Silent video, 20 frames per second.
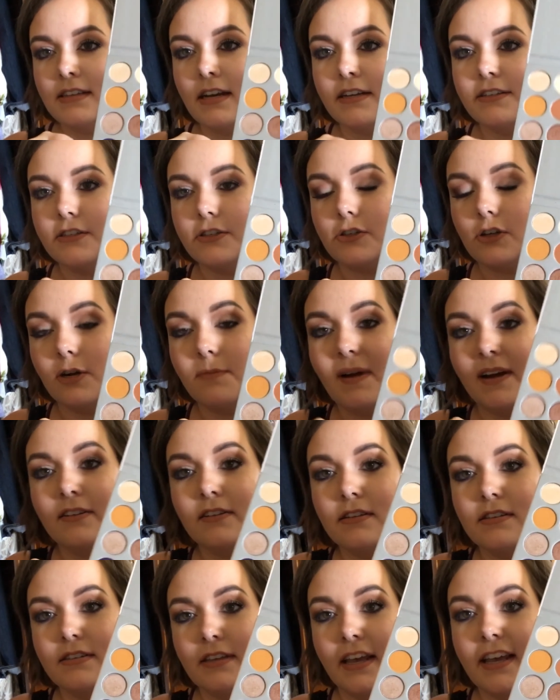sizes are about
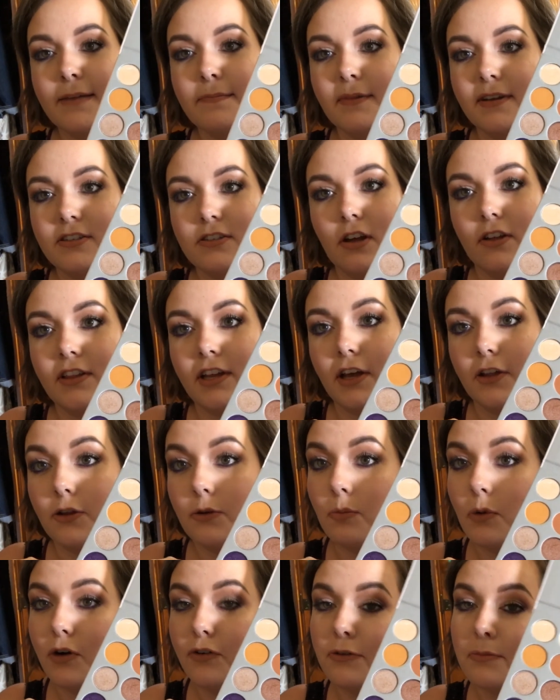the same as all the other
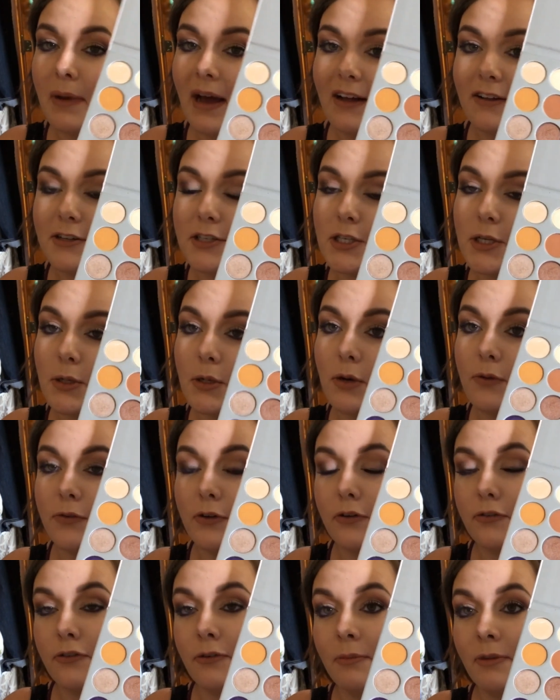Morphe palettes, so if
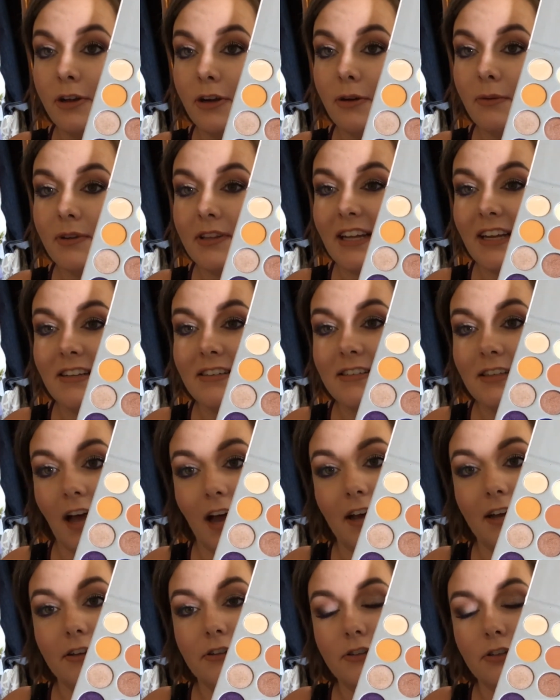you're familiar with that
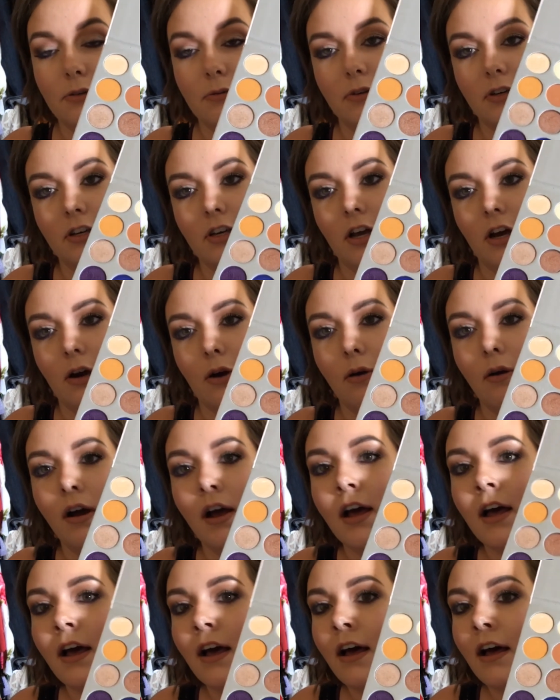size you would know.
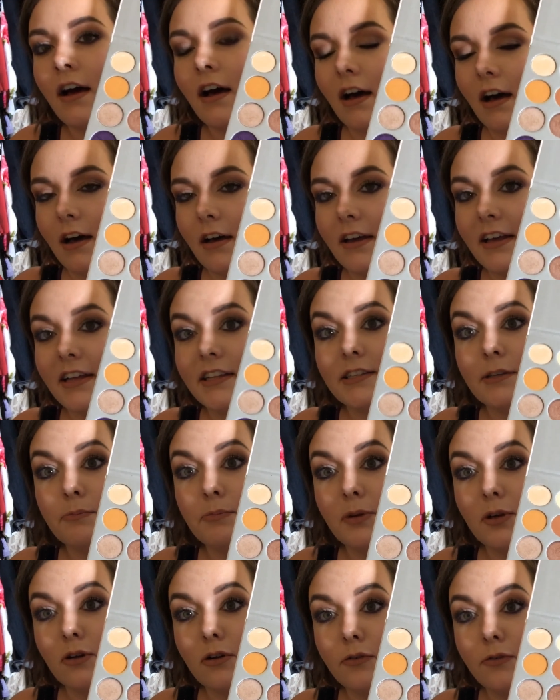It's a
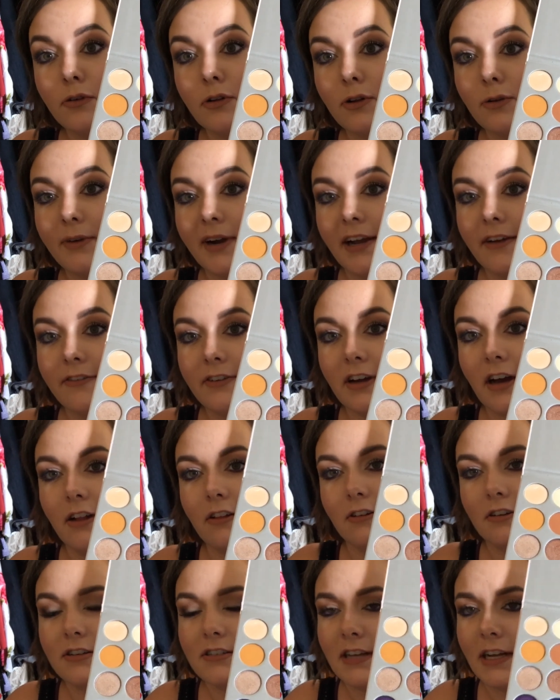beautiful array of
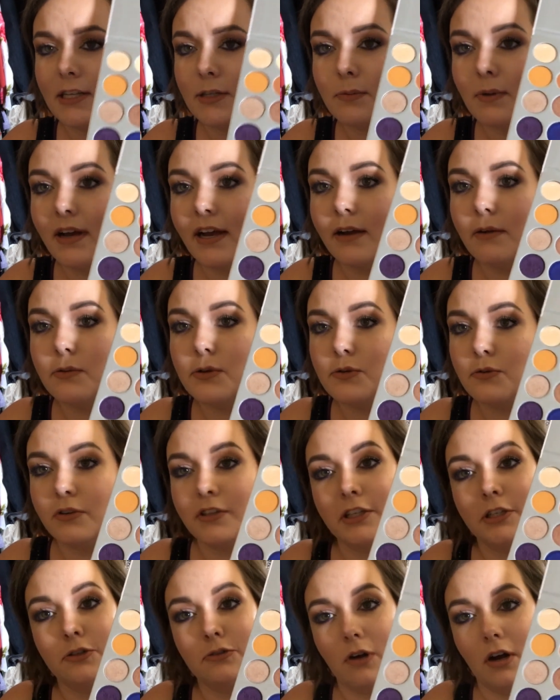colors. That's why I was
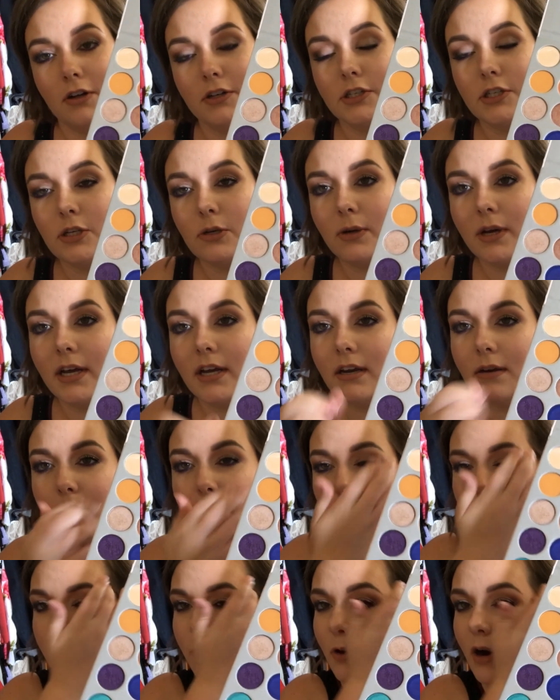really drawn to it.
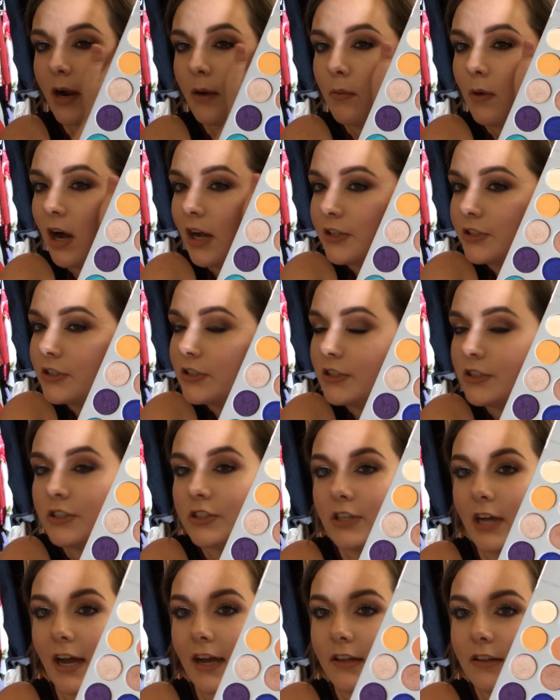Before I watched
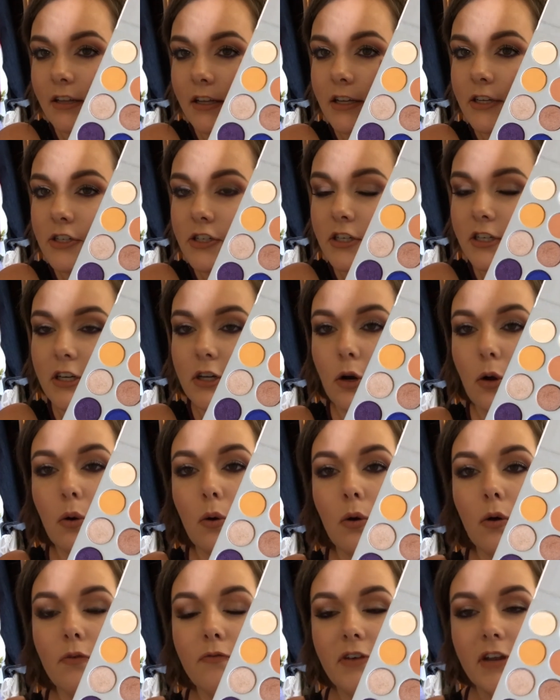Jaclyn, she did a
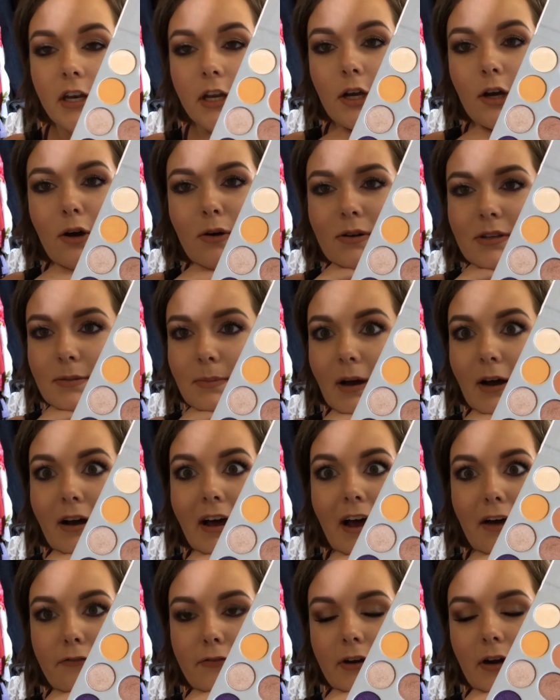whole video, it was about
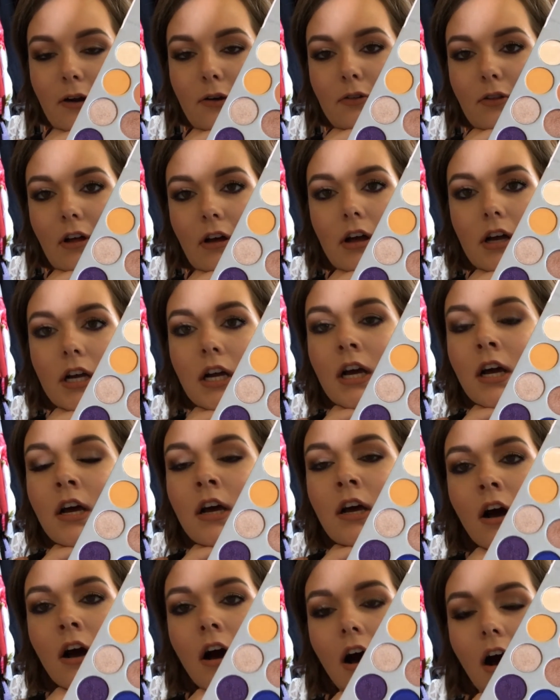half an hour long,
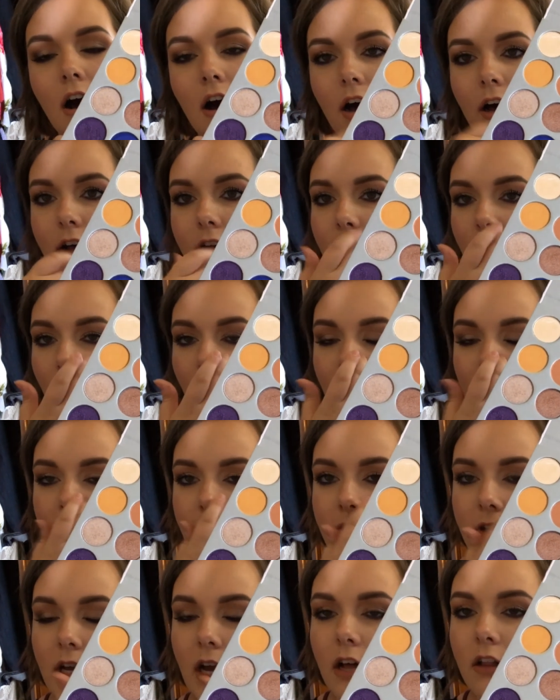on all of
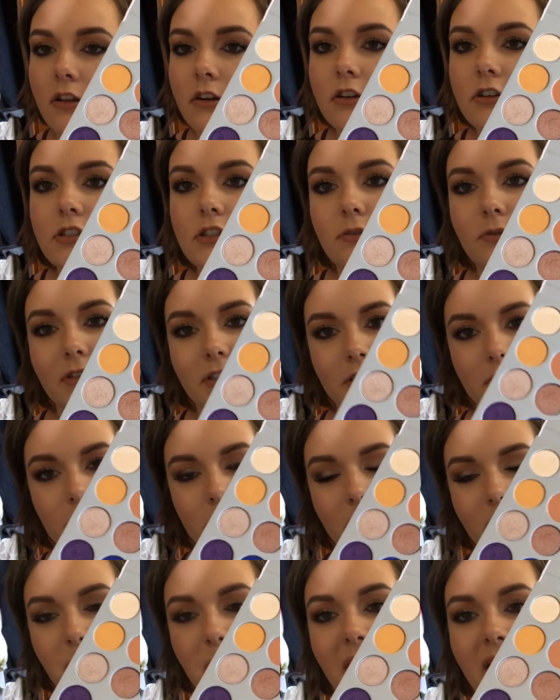the colors, the reason
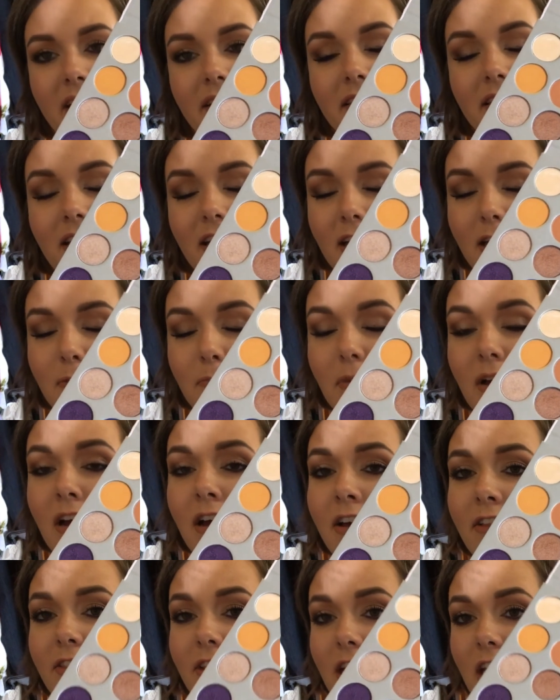she picked them,
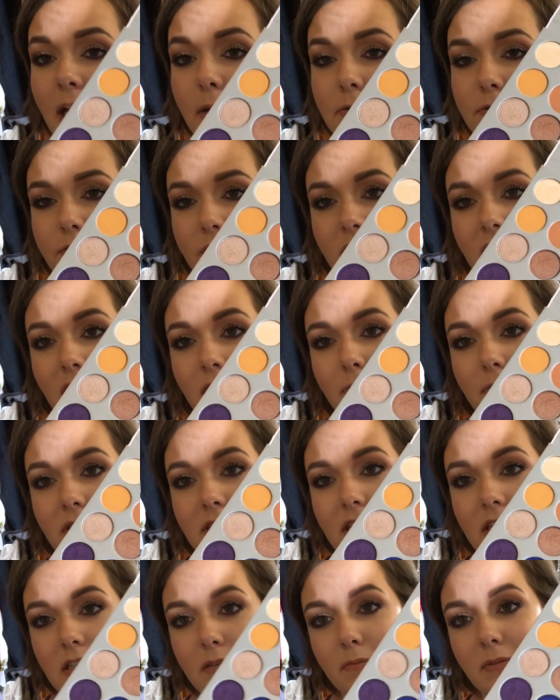the names for them, the
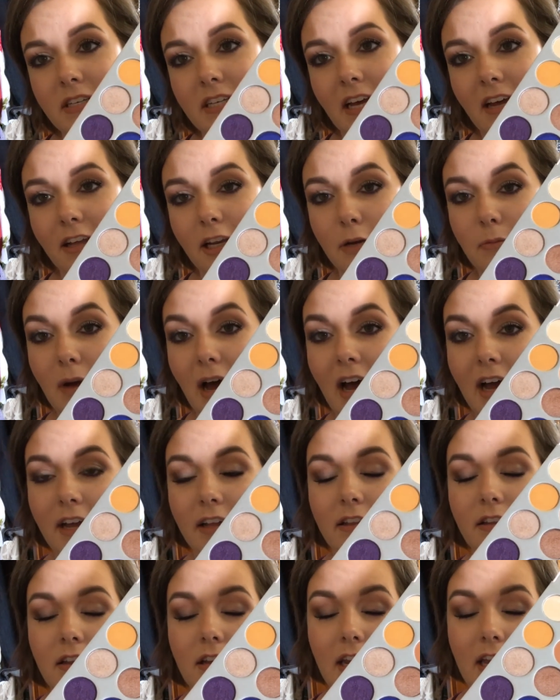sentimentality
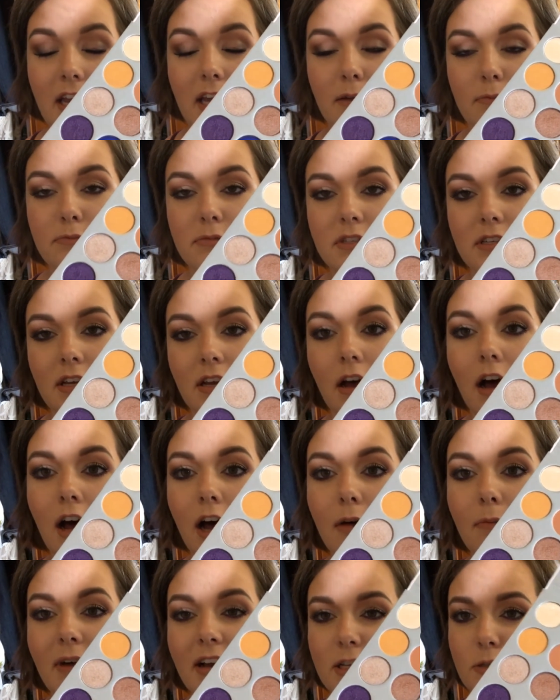behind the names,
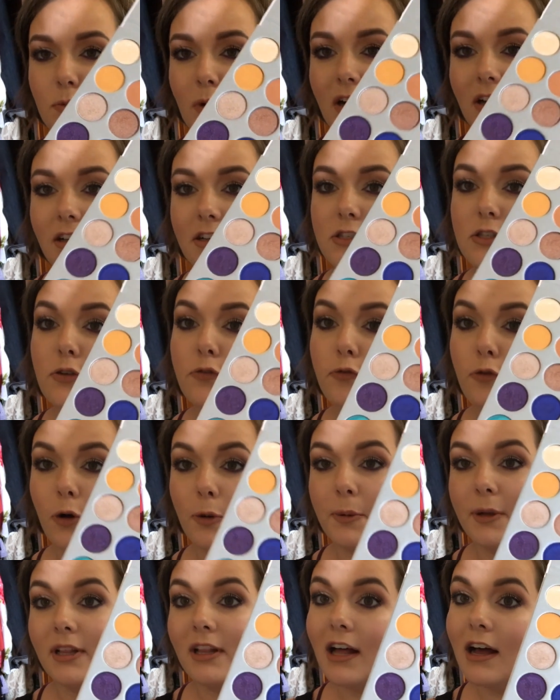as well as the
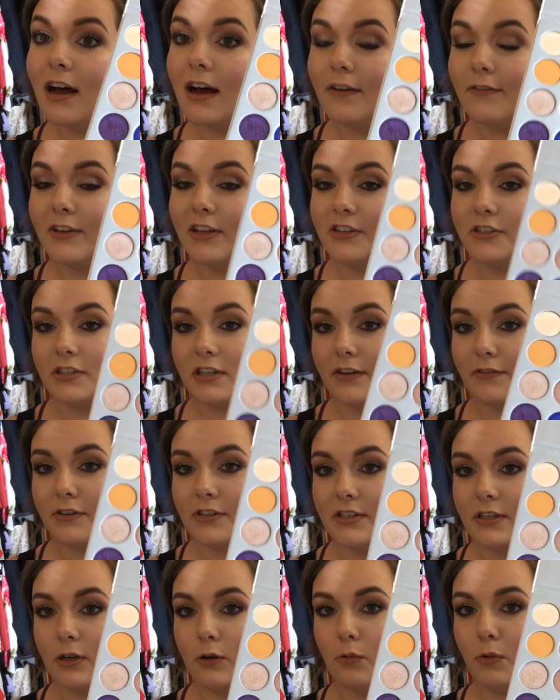formula of each and every
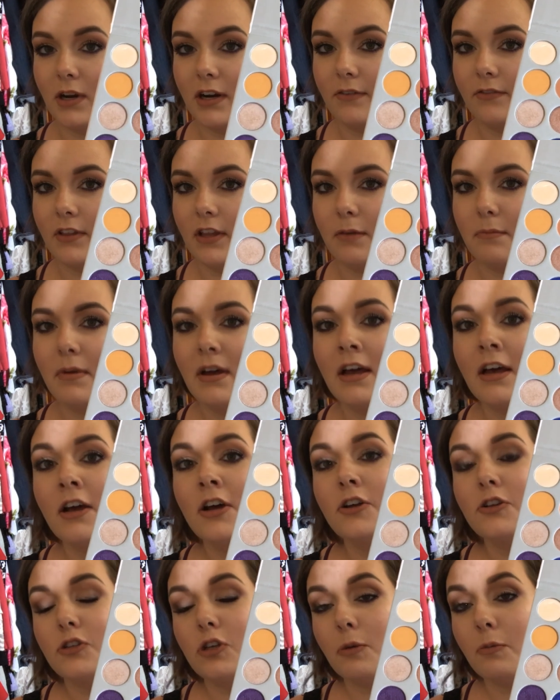single one of them.
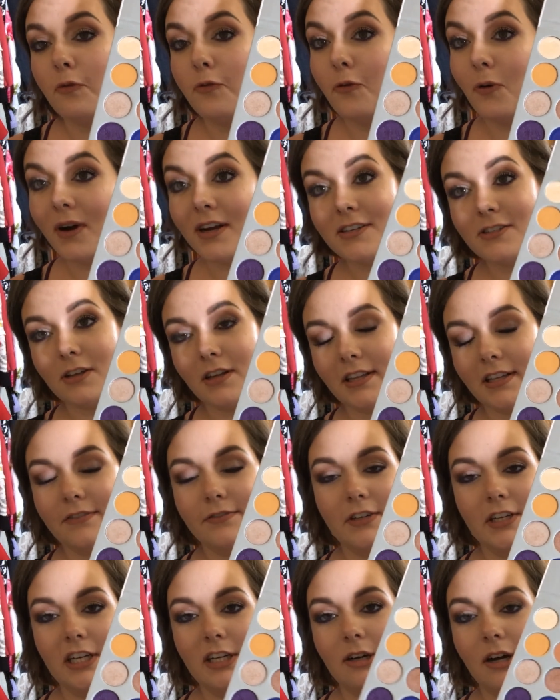So before I saw that
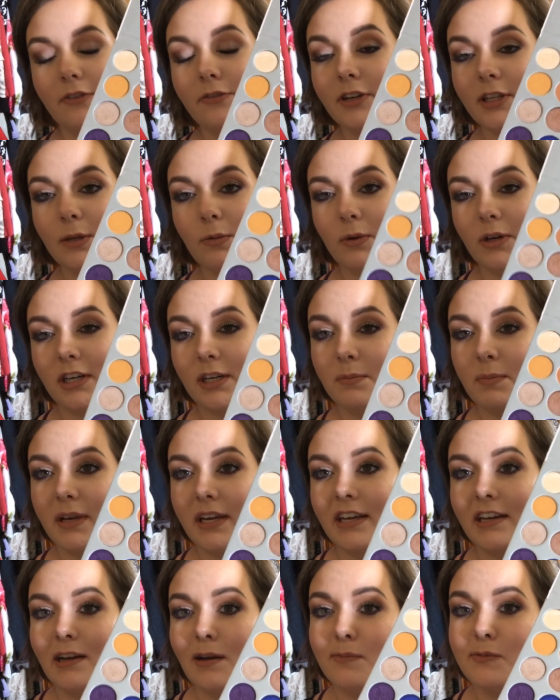video, I really wanted to
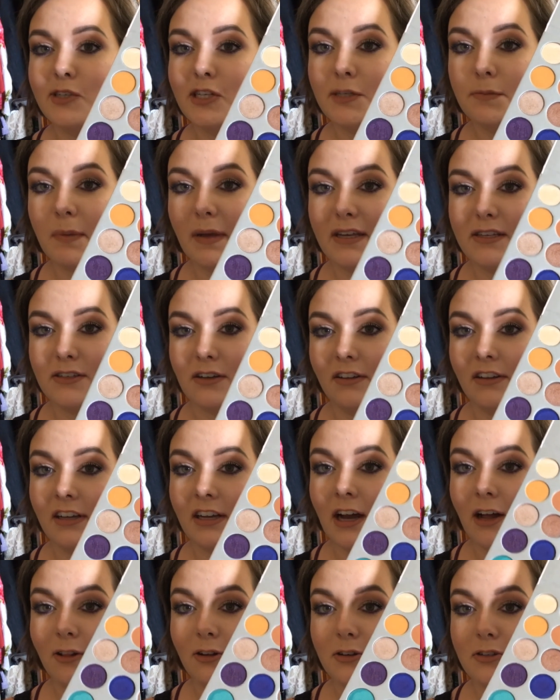pick it up just based on the
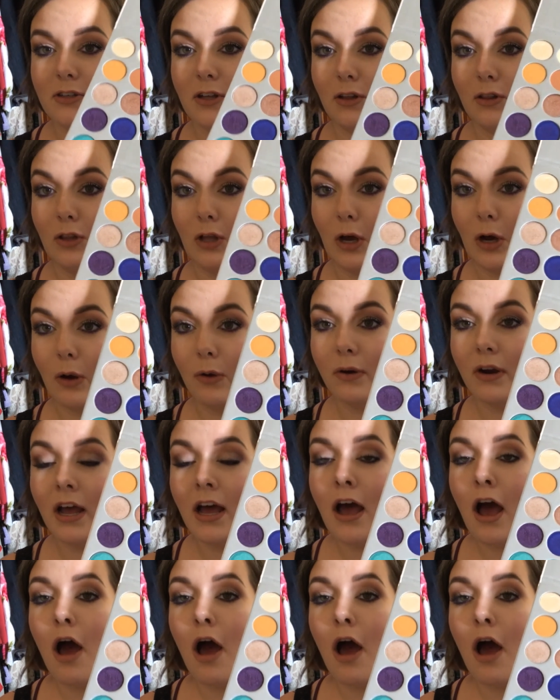colors alone.